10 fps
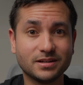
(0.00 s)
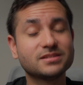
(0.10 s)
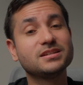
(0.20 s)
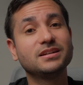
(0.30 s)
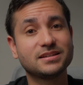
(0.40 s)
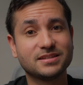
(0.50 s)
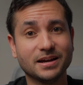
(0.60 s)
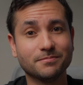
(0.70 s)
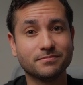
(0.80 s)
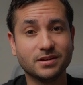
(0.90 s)
I'll see you next
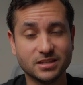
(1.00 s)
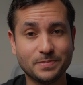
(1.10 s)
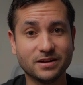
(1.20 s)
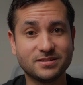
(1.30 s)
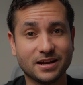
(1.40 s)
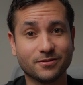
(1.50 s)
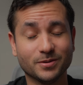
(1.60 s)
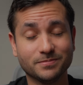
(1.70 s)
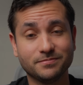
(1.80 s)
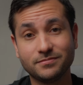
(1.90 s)
time in the Spare Tech
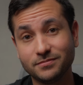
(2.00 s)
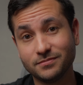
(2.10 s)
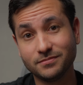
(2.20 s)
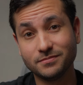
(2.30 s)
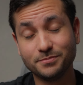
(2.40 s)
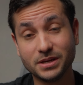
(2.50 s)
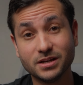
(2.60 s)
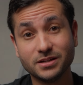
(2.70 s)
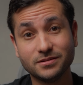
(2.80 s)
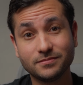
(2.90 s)
Room. Be
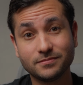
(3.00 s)
good.